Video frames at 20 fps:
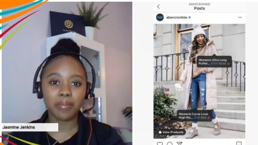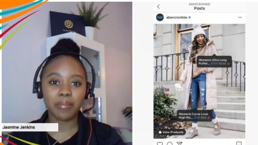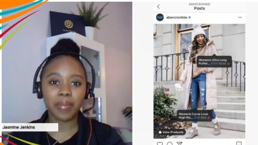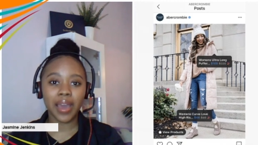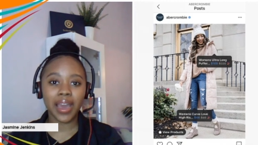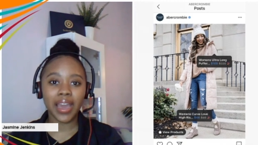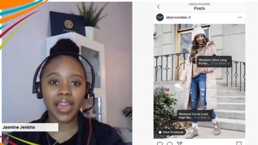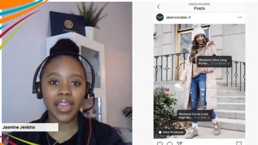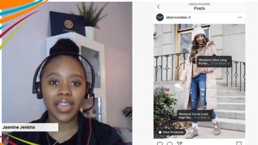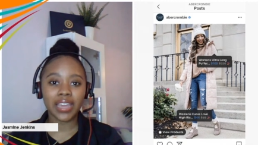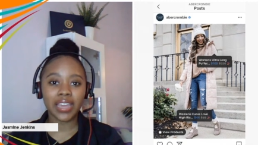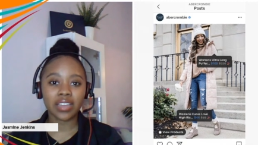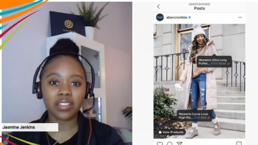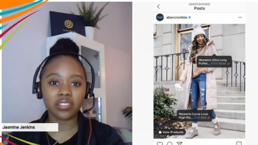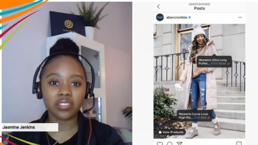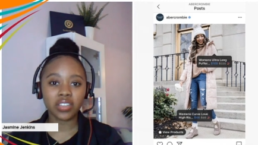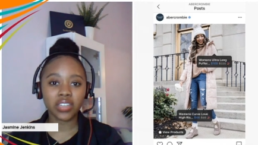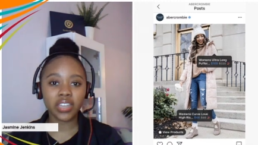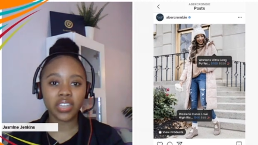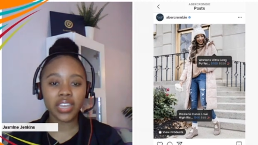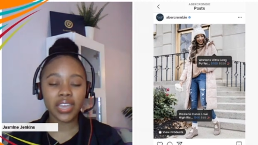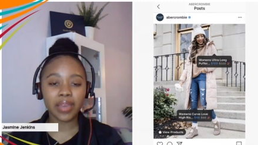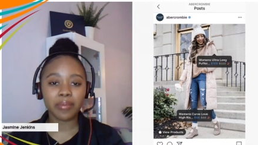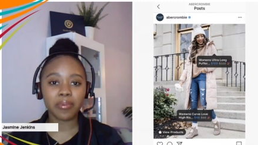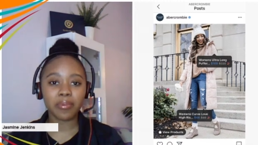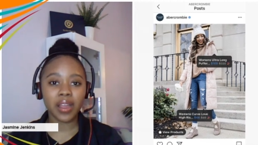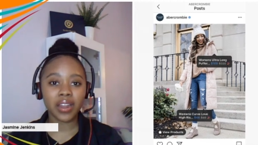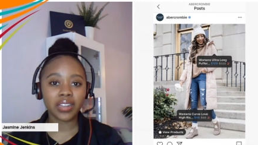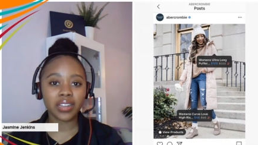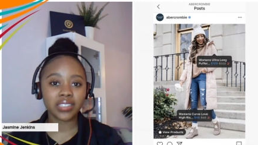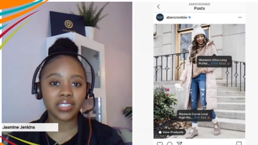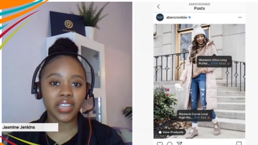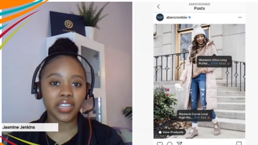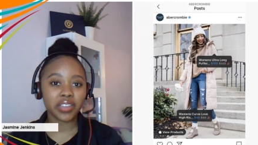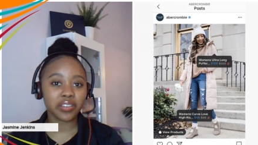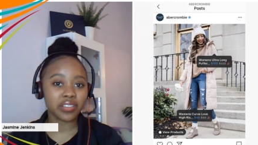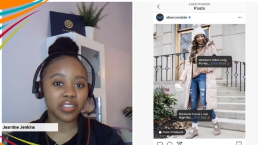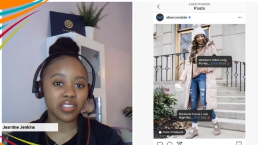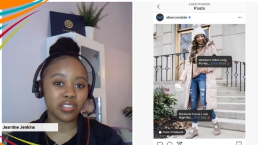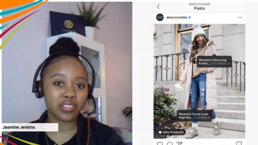by looking at products
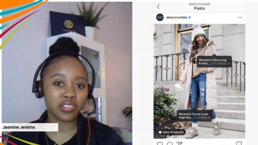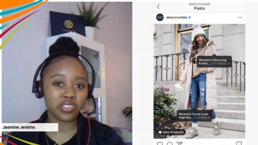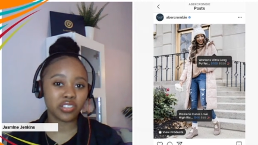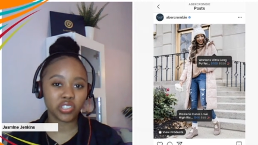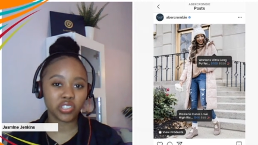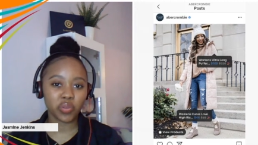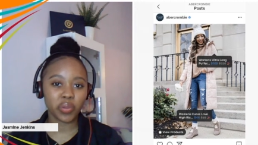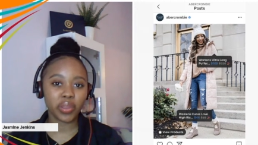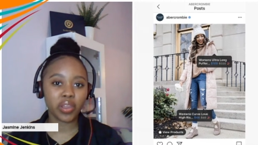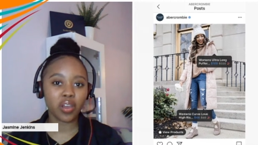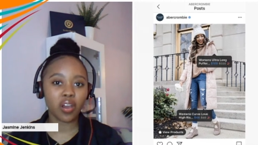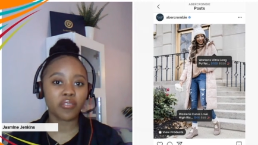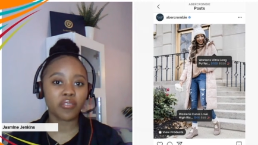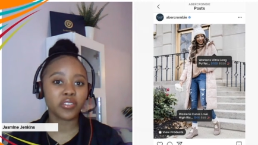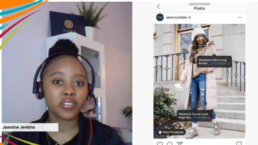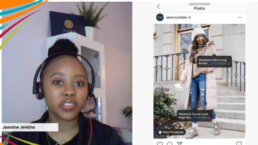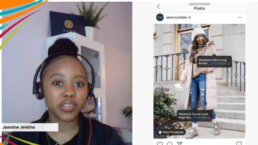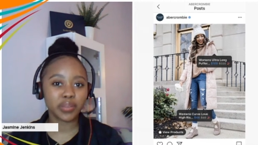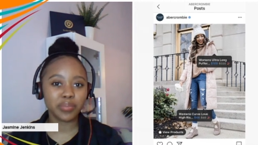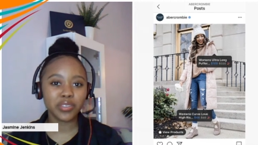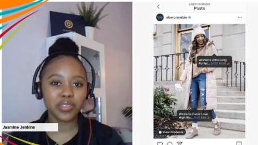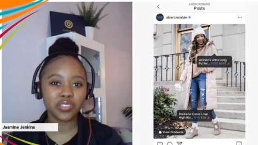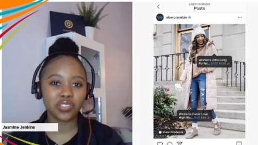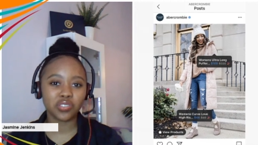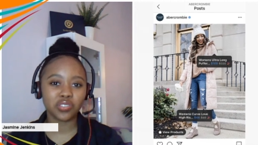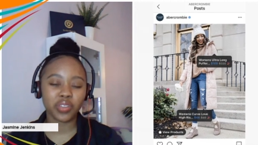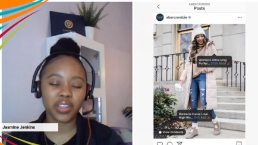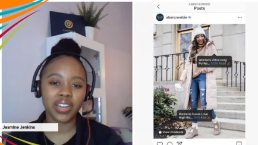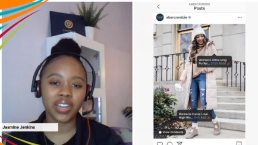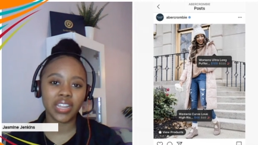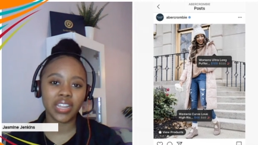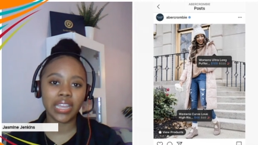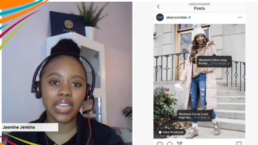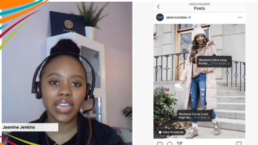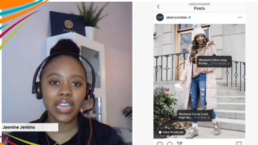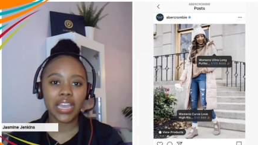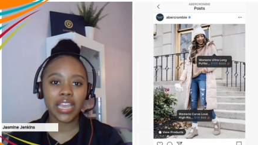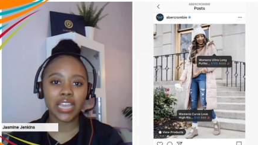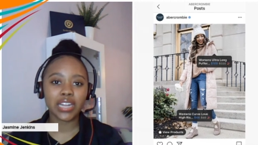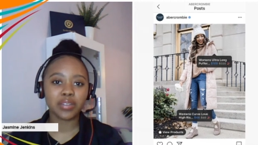that you're either showing off or demonstrating
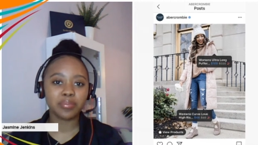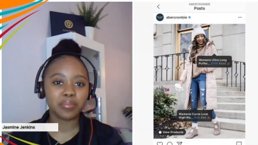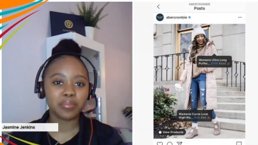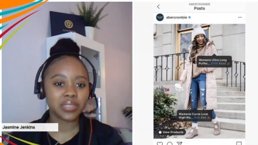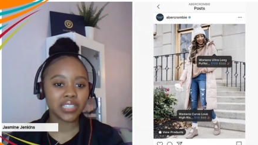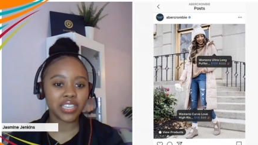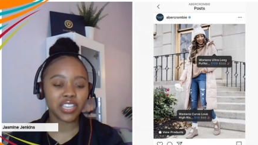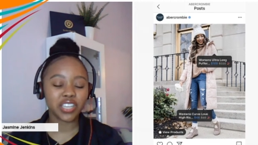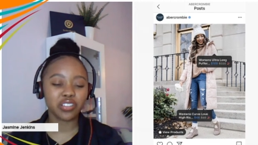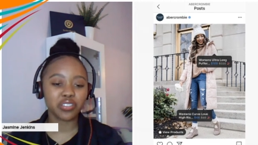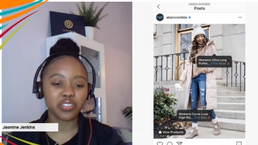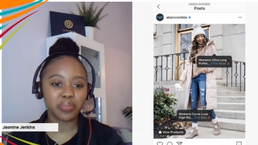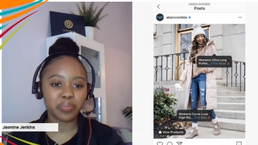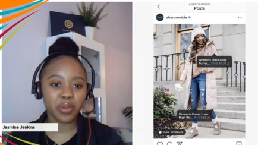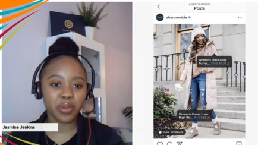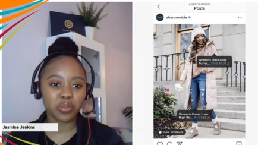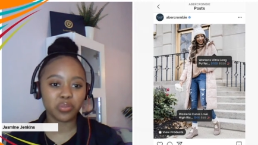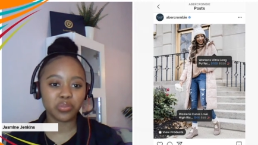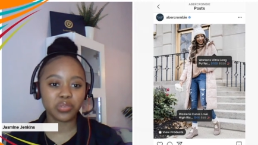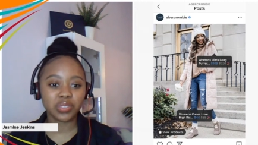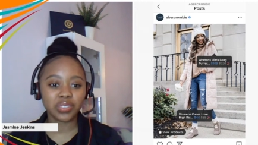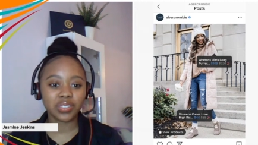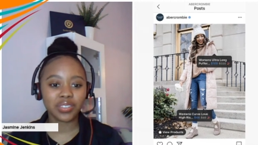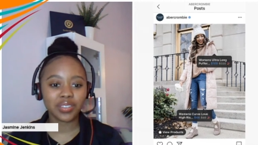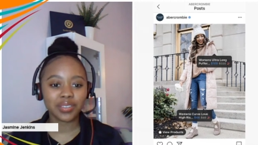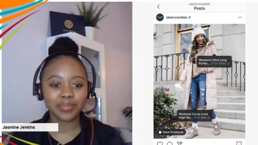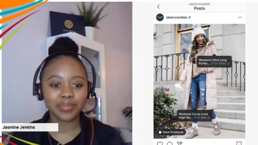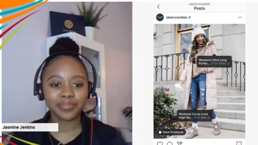in a particular post.